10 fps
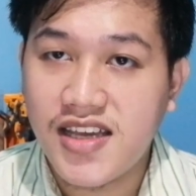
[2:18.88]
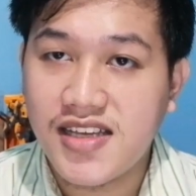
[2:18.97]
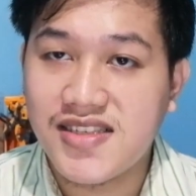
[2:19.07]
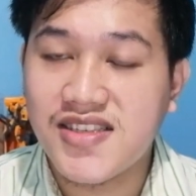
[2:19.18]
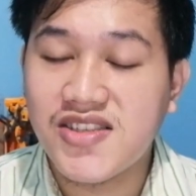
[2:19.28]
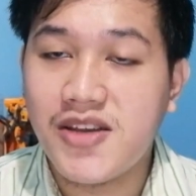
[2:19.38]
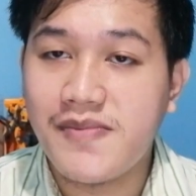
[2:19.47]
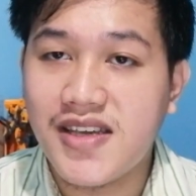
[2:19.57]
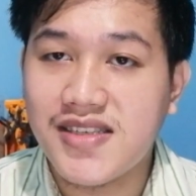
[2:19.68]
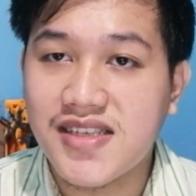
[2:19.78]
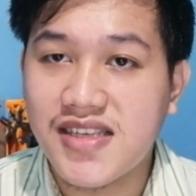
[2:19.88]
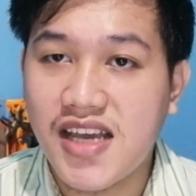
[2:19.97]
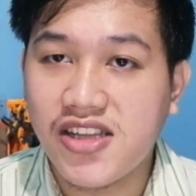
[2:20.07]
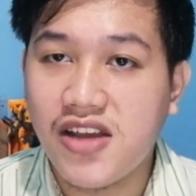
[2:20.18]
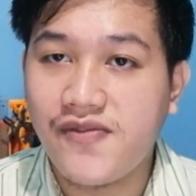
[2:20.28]
a system is a
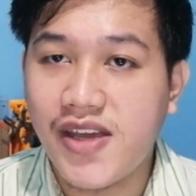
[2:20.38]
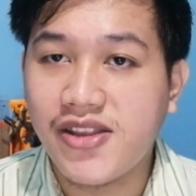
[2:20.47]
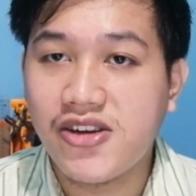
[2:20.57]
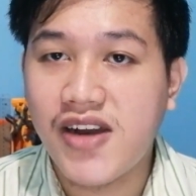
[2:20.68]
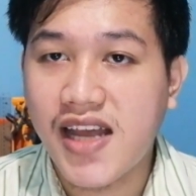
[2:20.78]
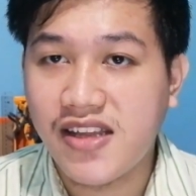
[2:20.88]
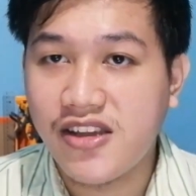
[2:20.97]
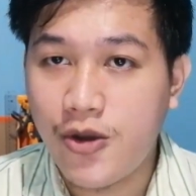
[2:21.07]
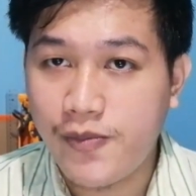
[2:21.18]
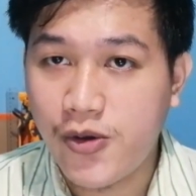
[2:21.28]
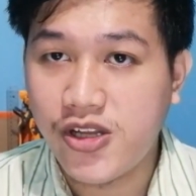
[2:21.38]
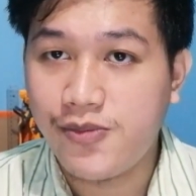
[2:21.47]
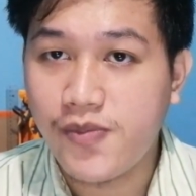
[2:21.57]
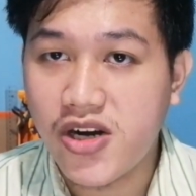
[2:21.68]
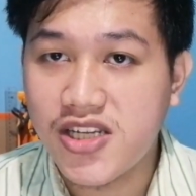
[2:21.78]
set of interacting
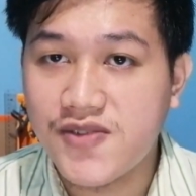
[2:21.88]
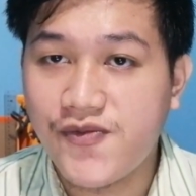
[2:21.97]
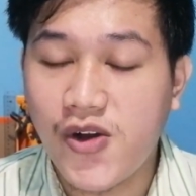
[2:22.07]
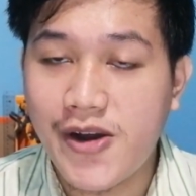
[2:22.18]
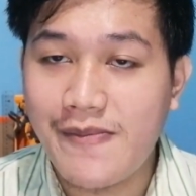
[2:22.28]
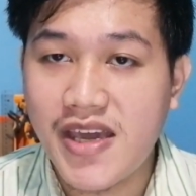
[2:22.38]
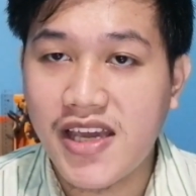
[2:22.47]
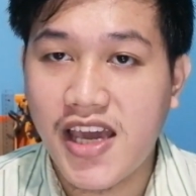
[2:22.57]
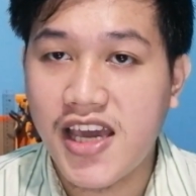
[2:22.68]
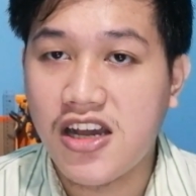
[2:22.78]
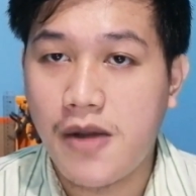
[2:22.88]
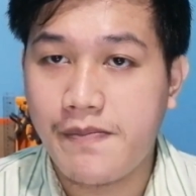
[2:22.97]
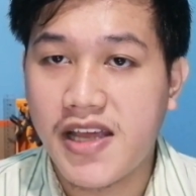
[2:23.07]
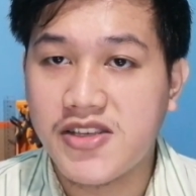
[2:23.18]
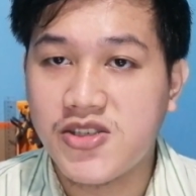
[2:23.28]
component parts forming a
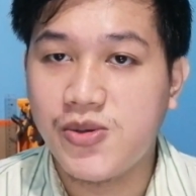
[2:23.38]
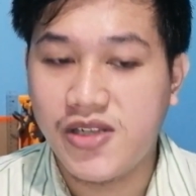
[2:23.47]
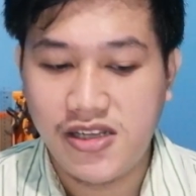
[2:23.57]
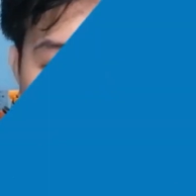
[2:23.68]
complex whole.